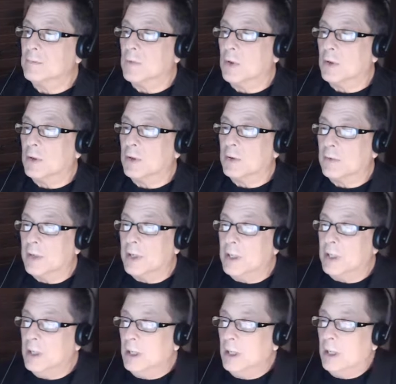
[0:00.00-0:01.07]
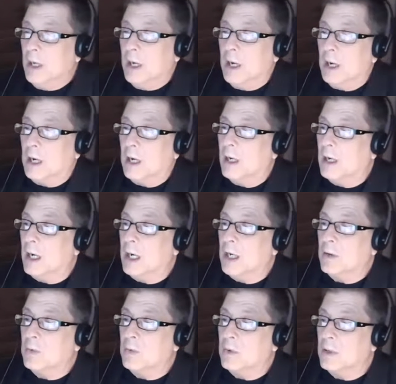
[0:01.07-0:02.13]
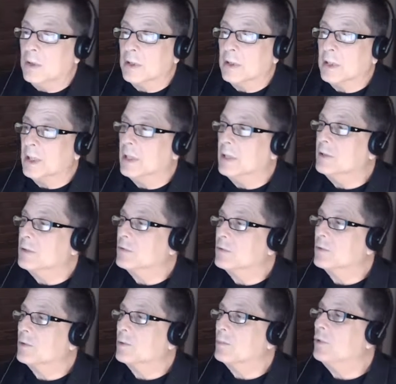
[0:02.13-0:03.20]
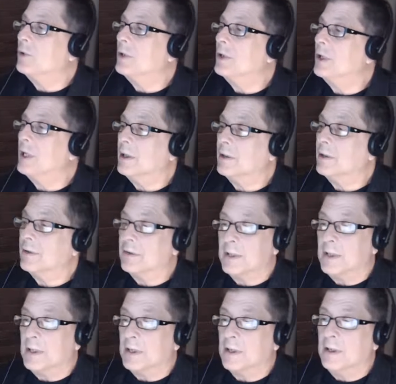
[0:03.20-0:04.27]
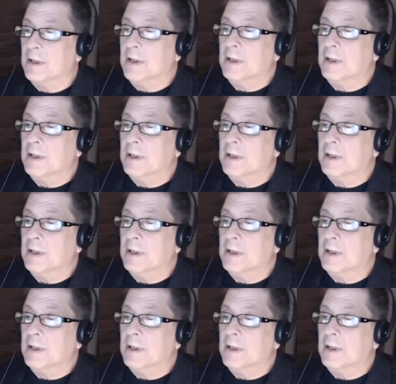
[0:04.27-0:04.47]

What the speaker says: Alrighty. I will again just sort of put it out there